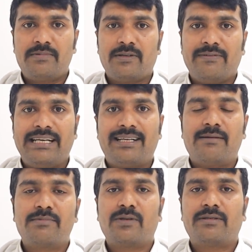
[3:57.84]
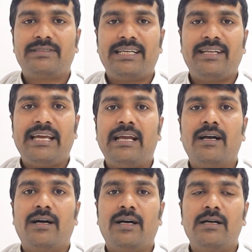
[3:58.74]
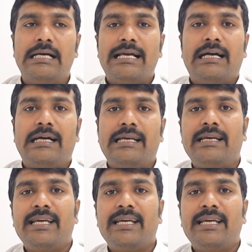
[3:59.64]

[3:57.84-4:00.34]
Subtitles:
So when it comes to treating in a